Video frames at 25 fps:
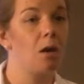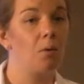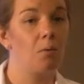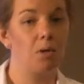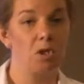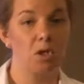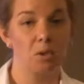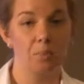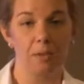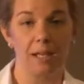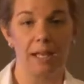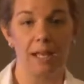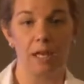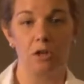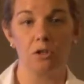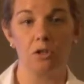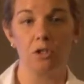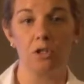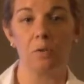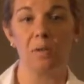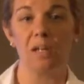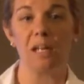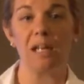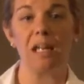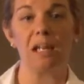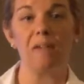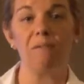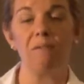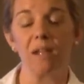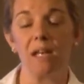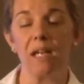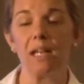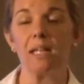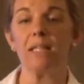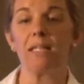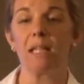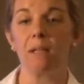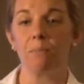what you plan on doing, and if it
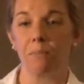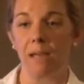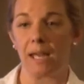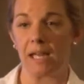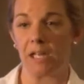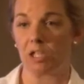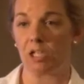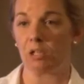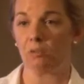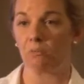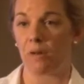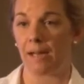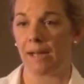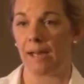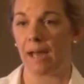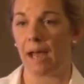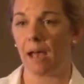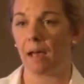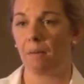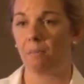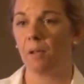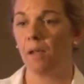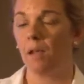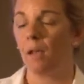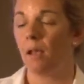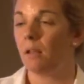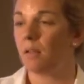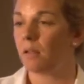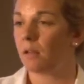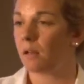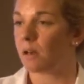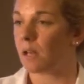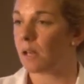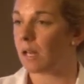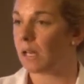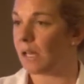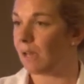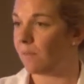is inpatient rehab, they're
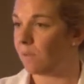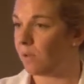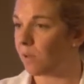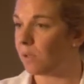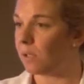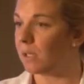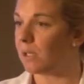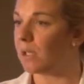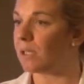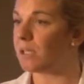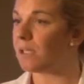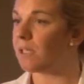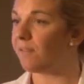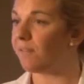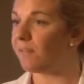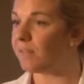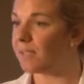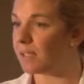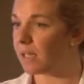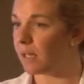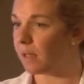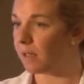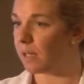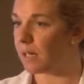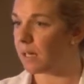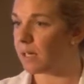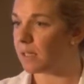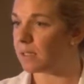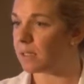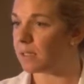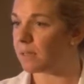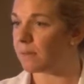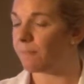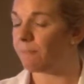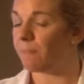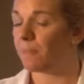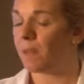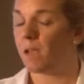going to give you a list of
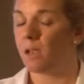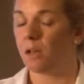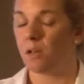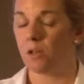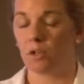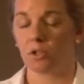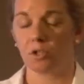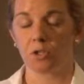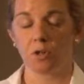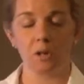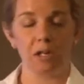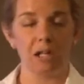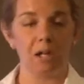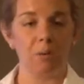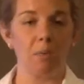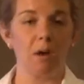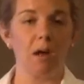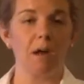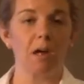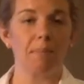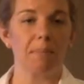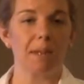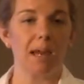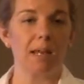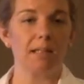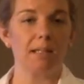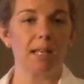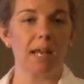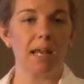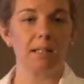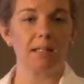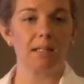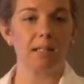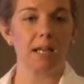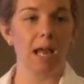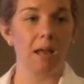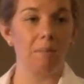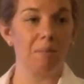facilities. You're certainly welcome at
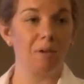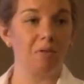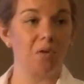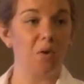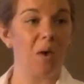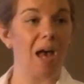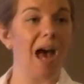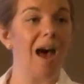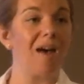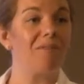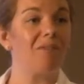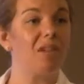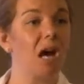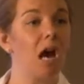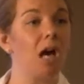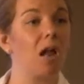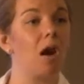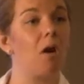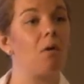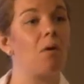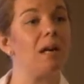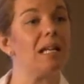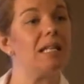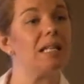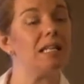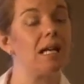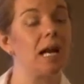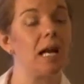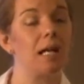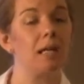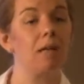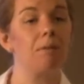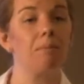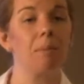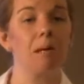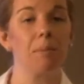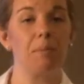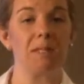that time, if you have not already done,
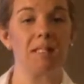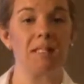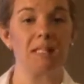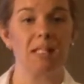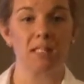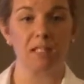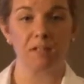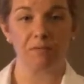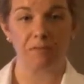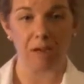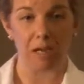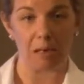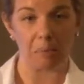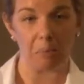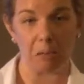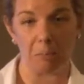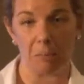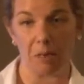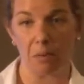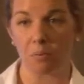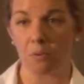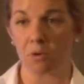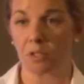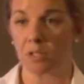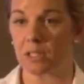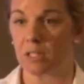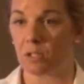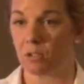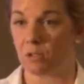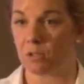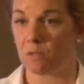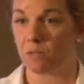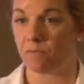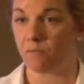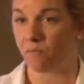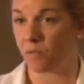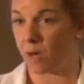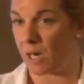maybe send some family members
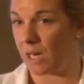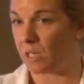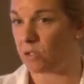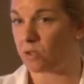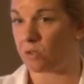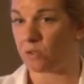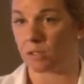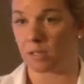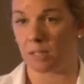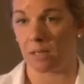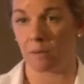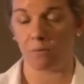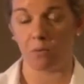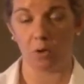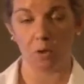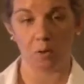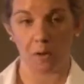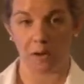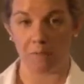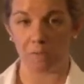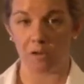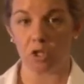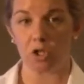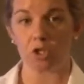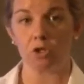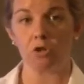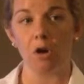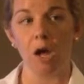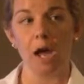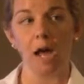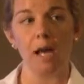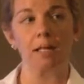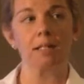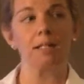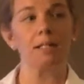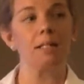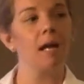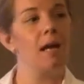and friends or whoever you
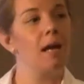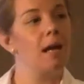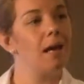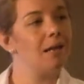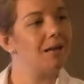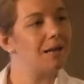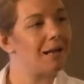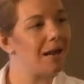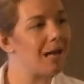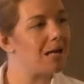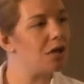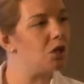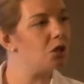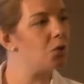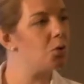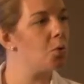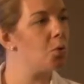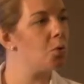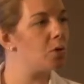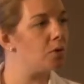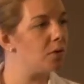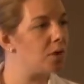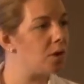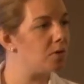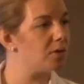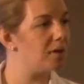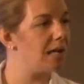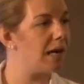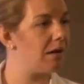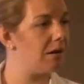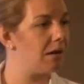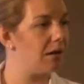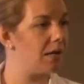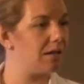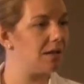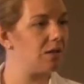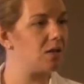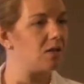trust to kind of tour those
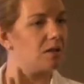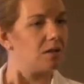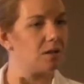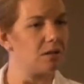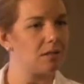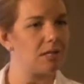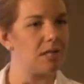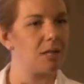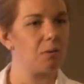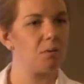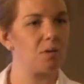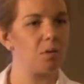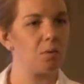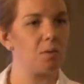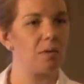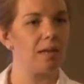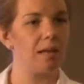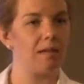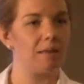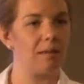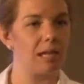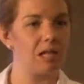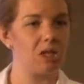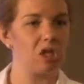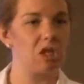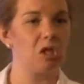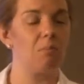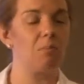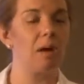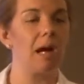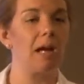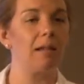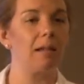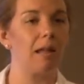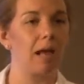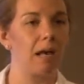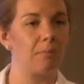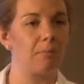areas just to see which one they think you
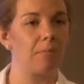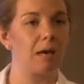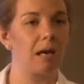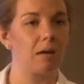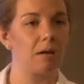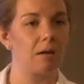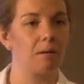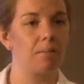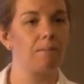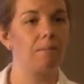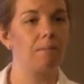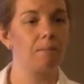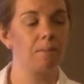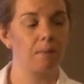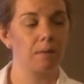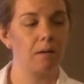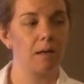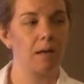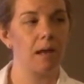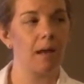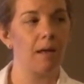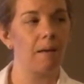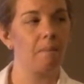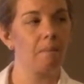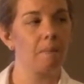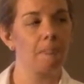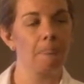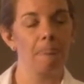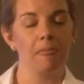might like better, okay?